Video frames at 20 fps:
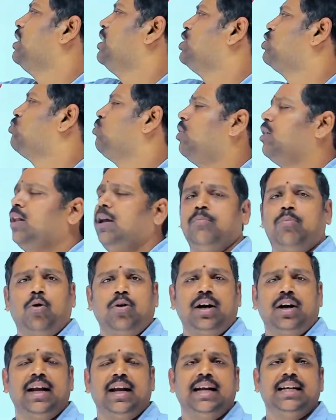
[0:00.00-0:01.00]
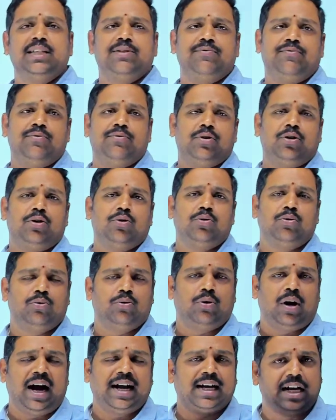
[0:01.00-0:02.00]
two are the important hints to
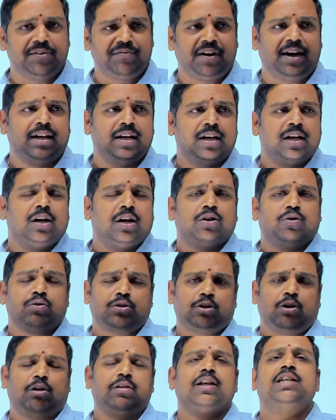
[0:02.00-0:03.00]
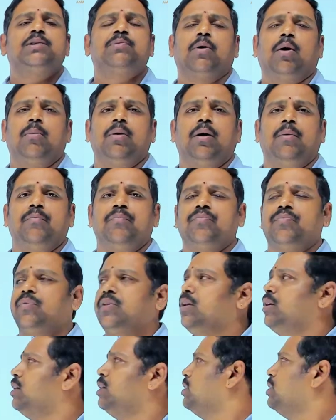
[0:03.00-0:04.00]
identify to solve this problem.
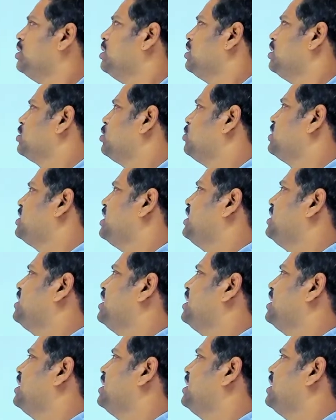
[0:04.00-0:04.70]
So since it